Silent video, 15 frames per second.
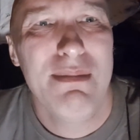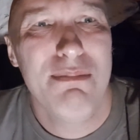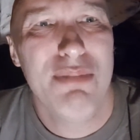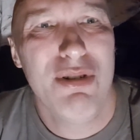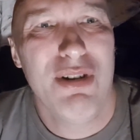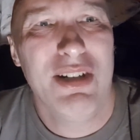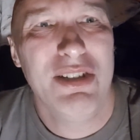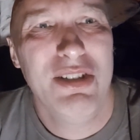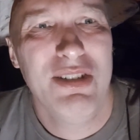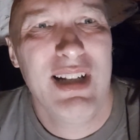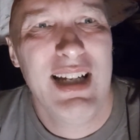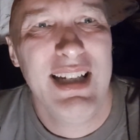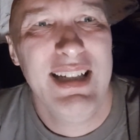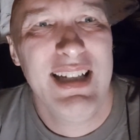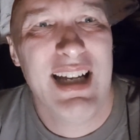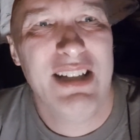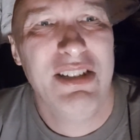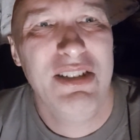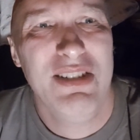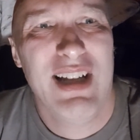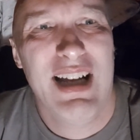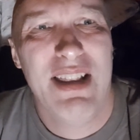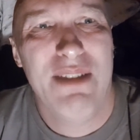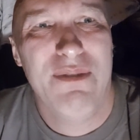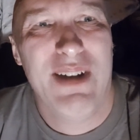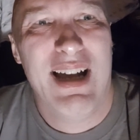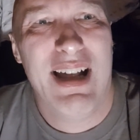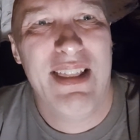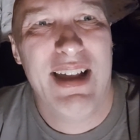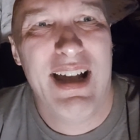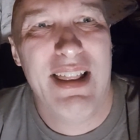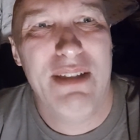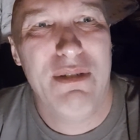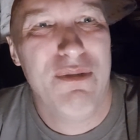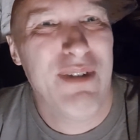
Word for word: But I do like it. I do like the fact that they're